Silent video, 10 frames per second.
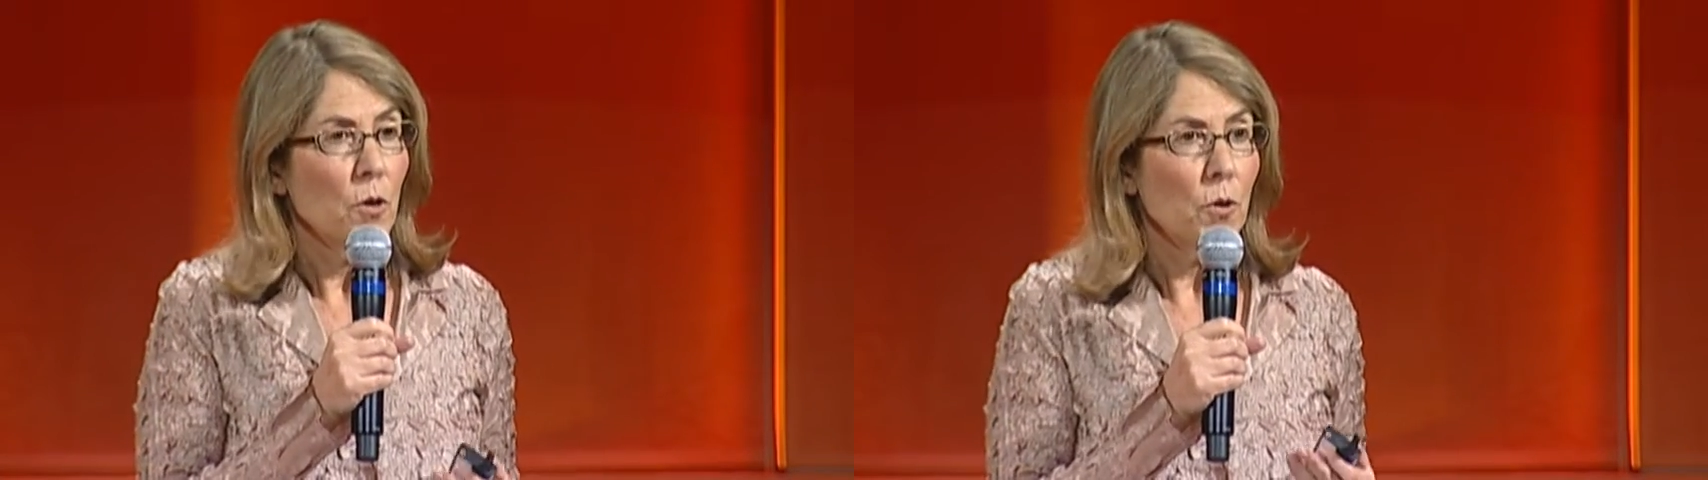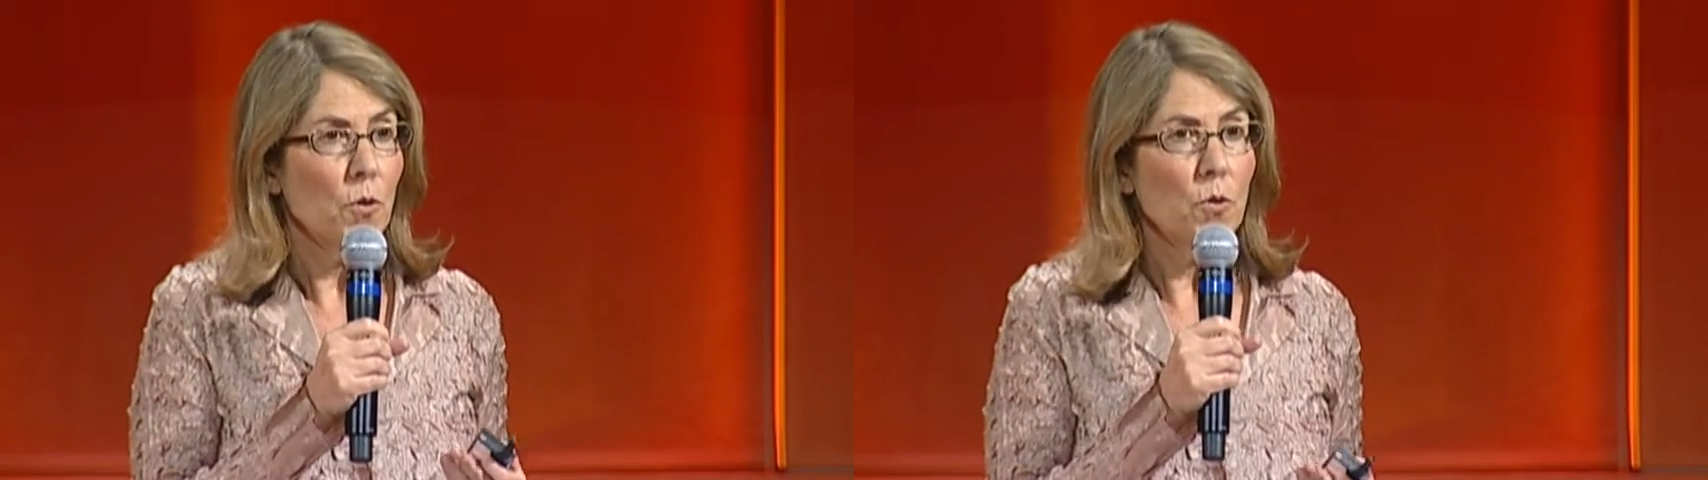
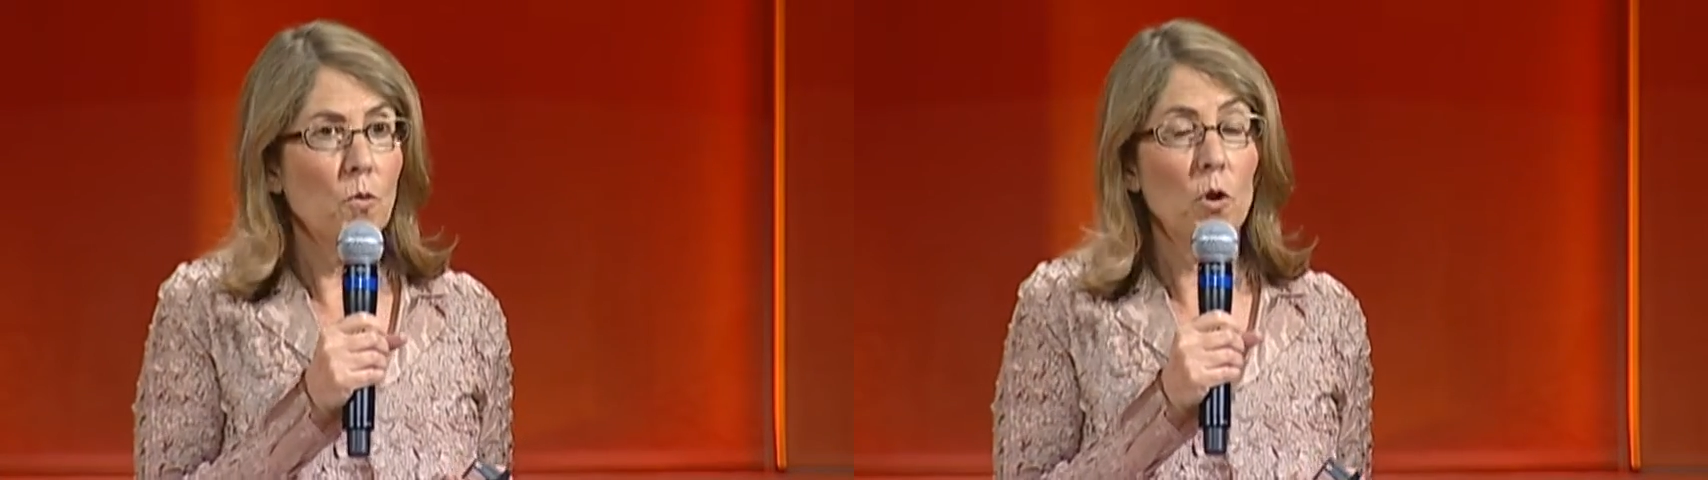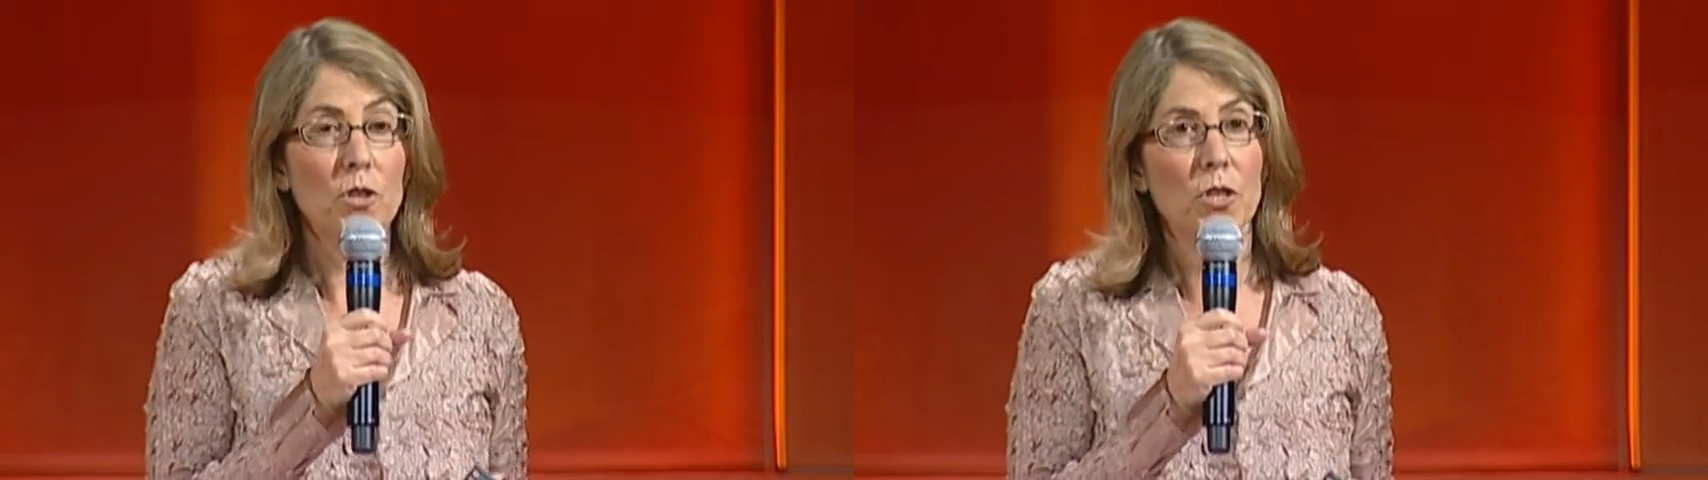who
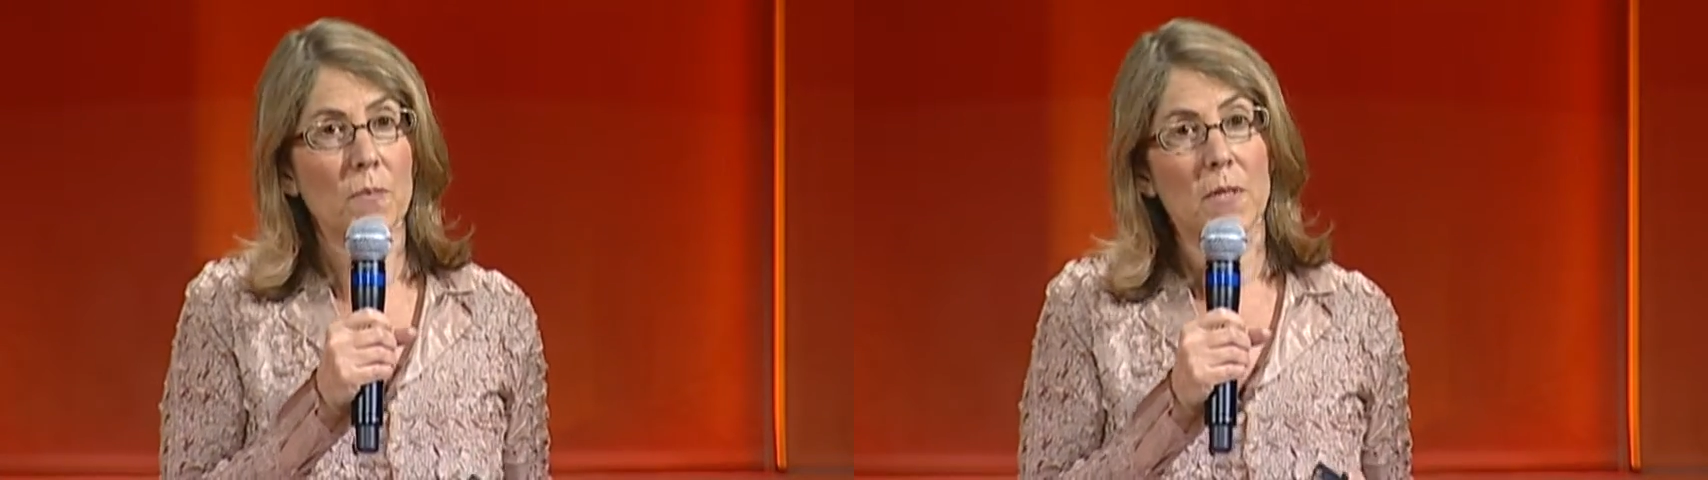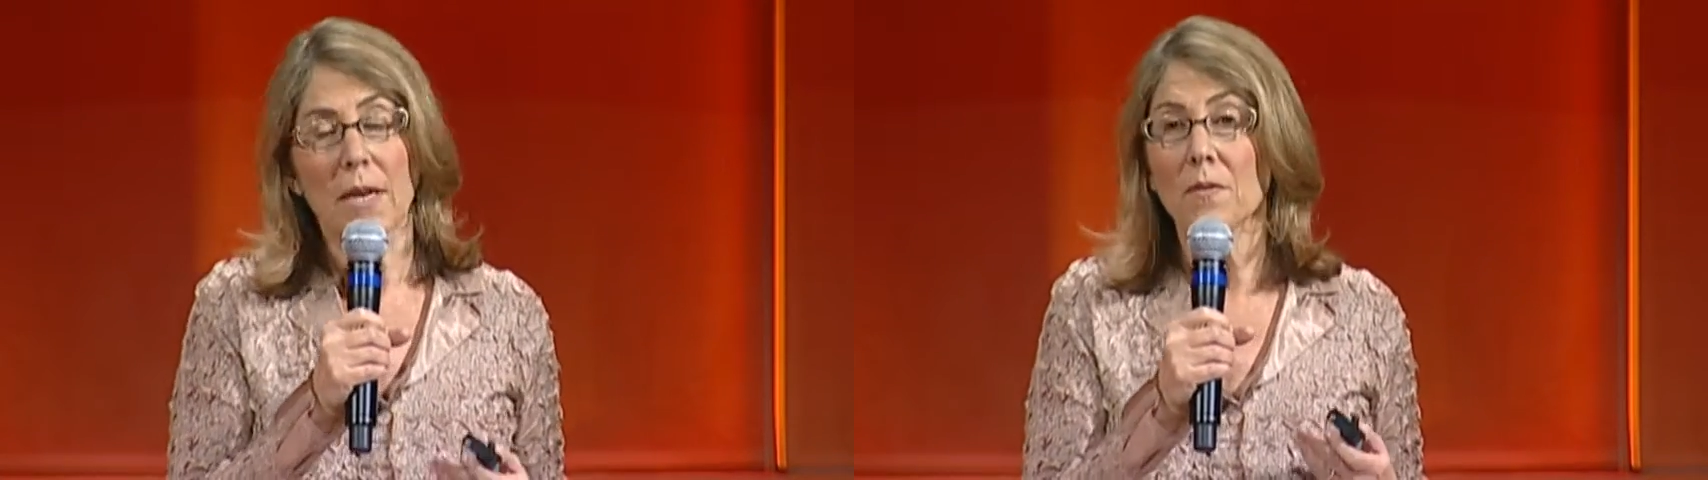
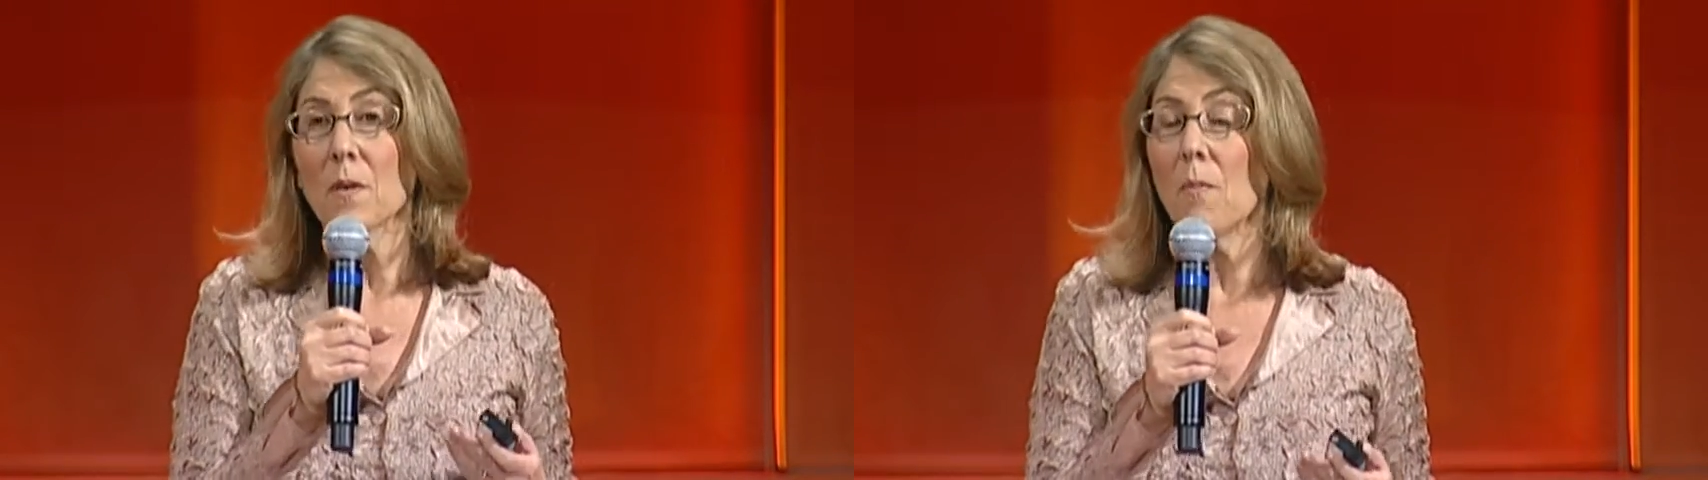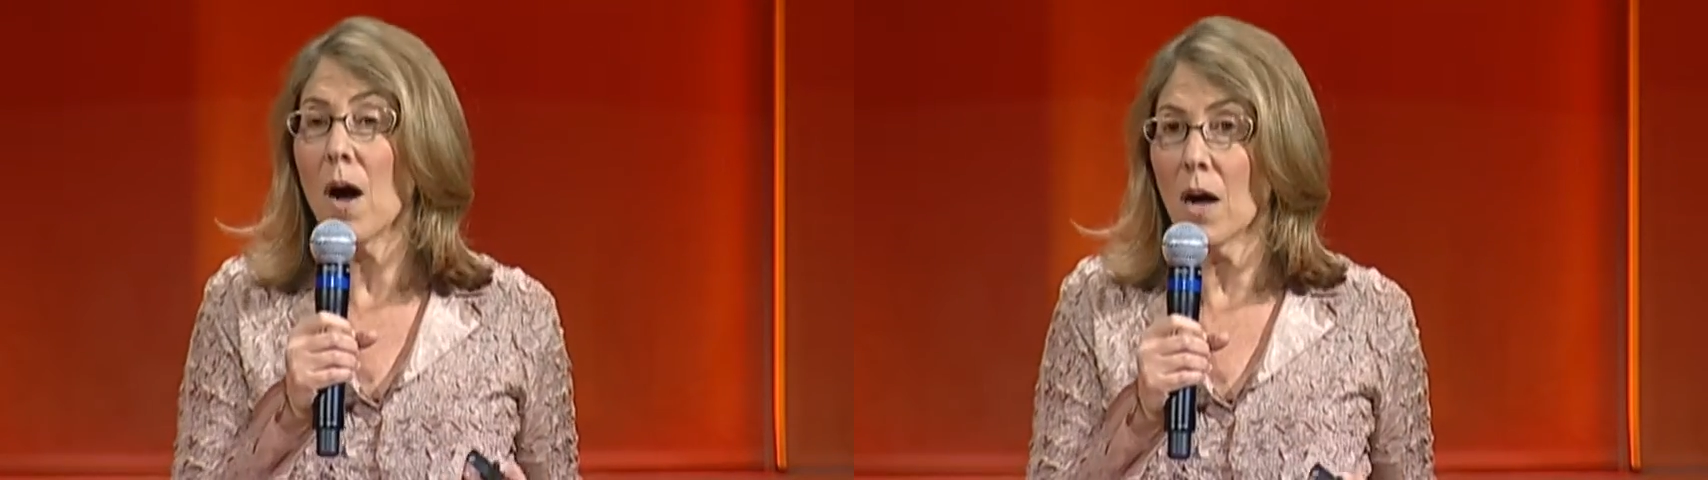worships at
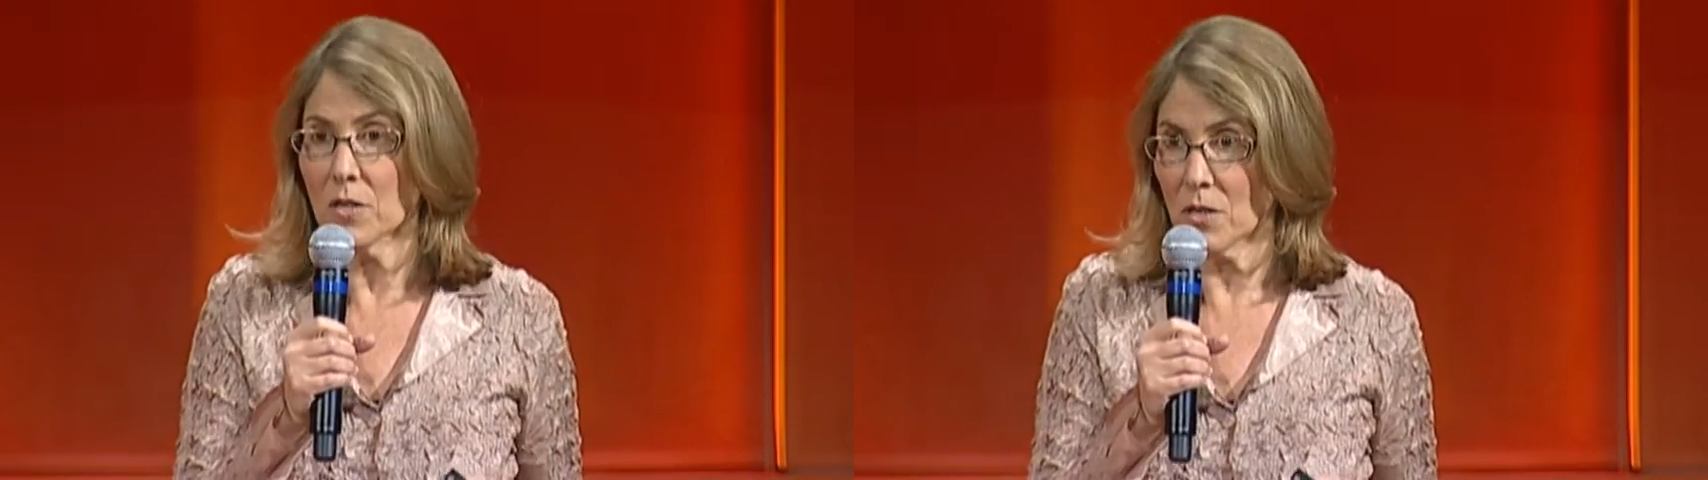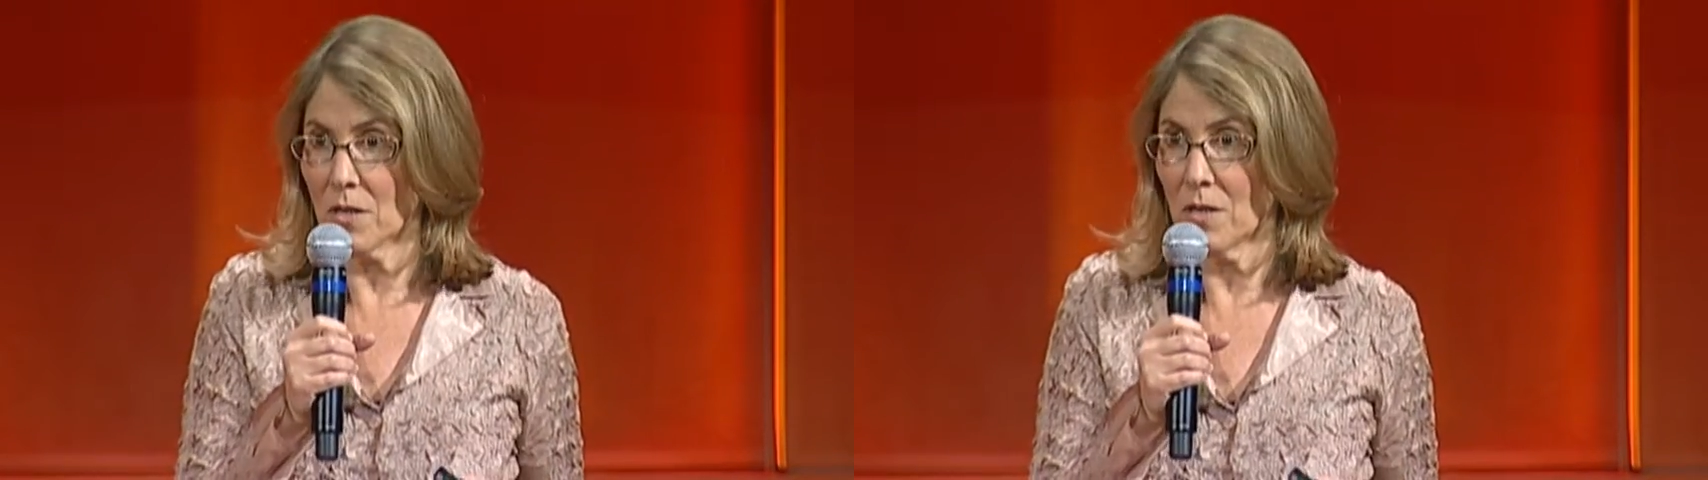the
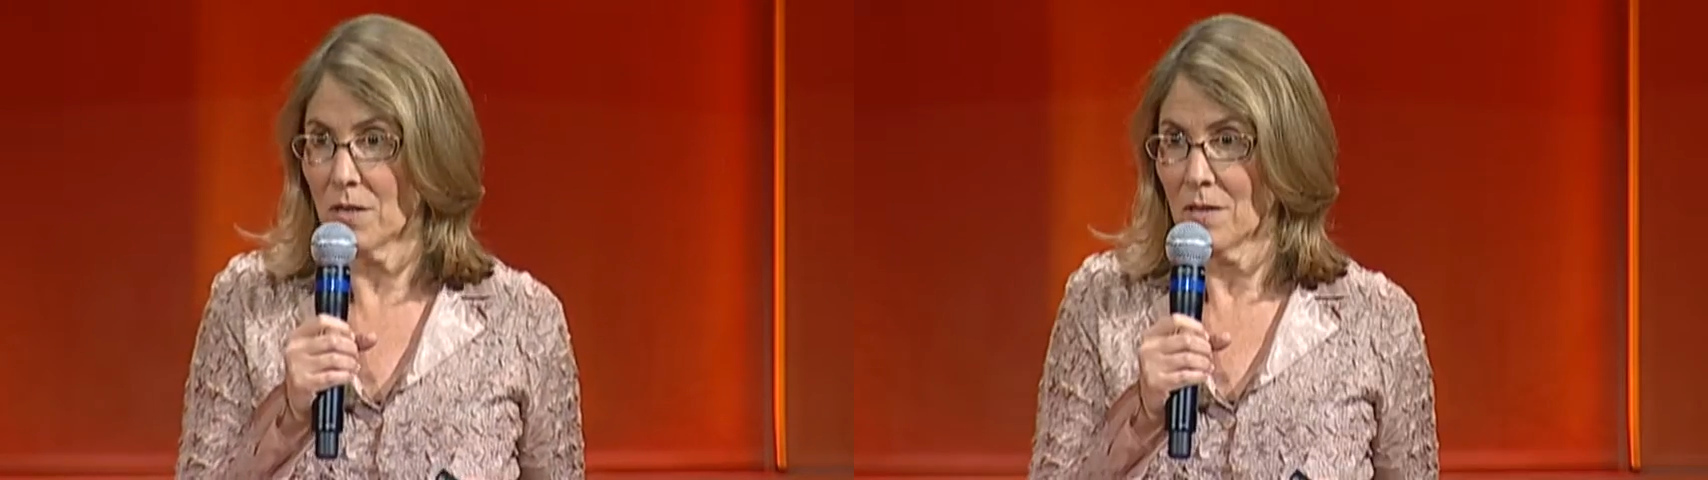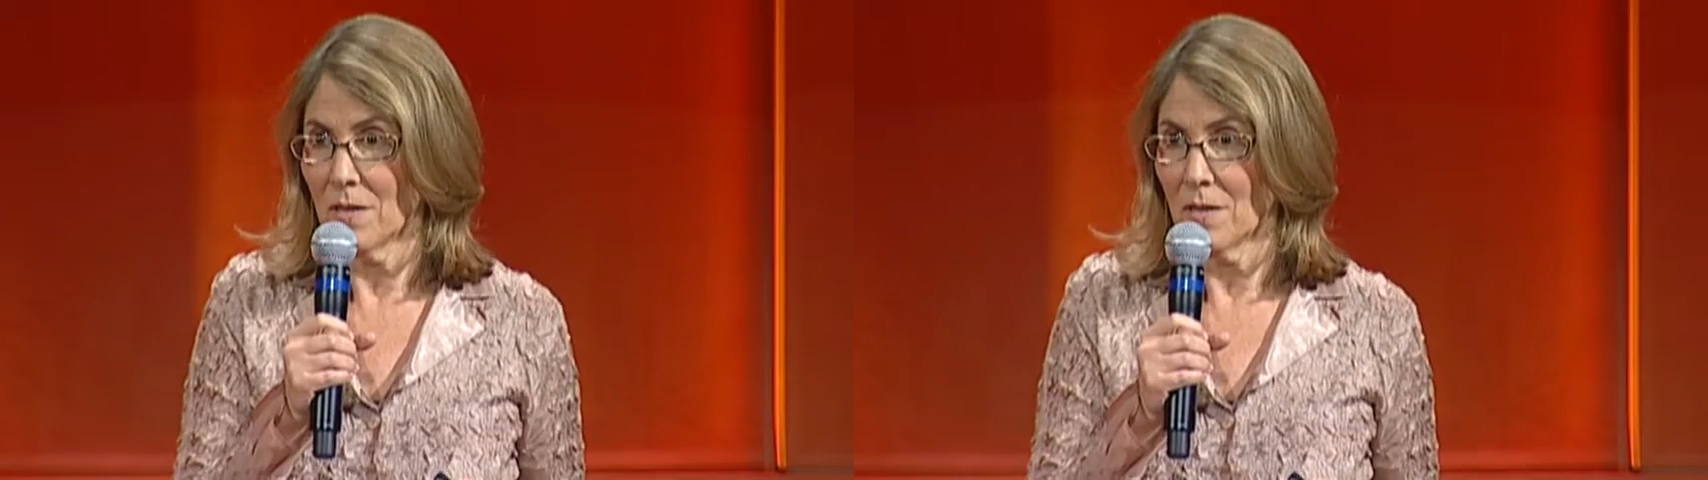mosque,